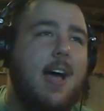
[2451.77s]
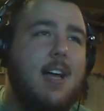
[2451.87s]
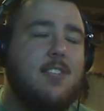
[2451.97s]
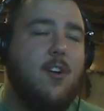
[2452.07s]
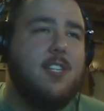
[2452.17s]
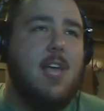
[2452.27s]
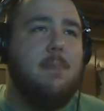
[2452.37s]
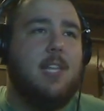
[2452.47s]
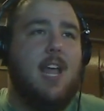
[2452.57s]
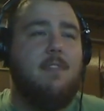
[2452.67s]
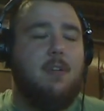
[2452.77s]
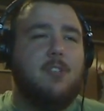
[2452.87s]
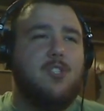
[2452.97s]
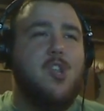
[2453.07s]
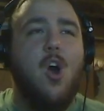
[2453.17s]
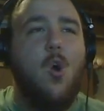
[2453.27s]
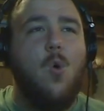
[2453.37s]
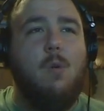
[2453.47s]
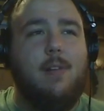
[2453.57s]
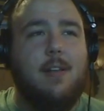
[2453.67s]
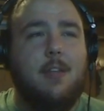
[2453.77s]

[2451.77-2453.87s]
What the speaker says: as far as I believe, there is no